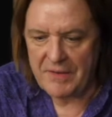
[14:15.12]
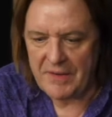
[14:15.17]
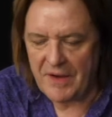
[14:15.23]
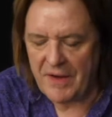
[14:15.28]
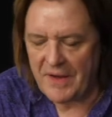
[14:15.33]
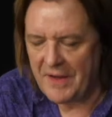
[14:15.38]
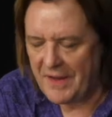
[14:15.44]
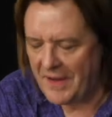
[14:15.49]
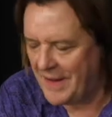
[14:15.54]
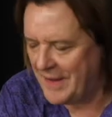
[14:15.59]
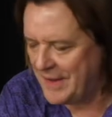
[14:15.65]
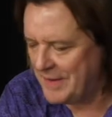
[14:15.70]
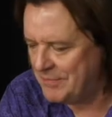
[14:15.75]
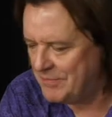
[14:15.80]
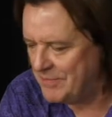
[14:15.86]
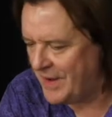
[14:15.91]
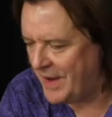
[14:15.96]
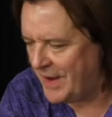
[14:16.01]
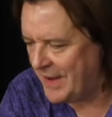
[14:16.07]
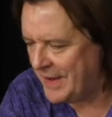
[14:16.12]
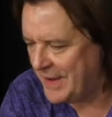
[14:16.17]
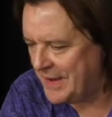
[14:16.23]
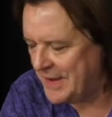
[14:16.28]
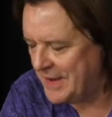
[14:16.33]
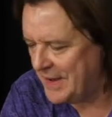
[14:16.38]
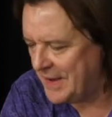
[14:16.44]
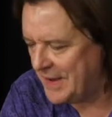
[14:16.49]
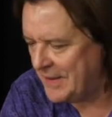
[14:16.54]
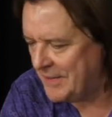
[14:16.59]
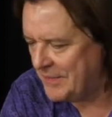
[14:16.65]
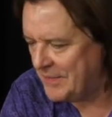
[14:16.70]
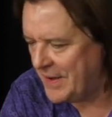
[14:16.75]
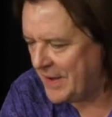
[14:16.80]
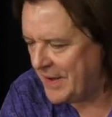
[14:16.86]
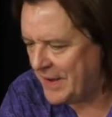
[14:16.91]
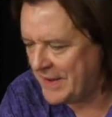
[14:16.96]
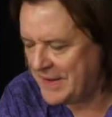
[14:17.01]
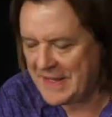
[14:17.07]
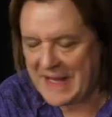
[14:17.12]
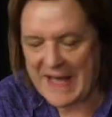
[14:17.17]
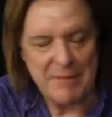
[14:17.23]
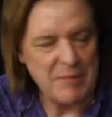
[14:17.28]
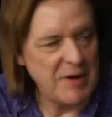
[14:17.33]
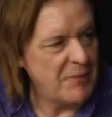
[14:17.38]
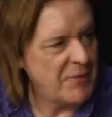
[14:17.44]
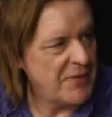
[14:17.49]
I, I, I, uh, I came up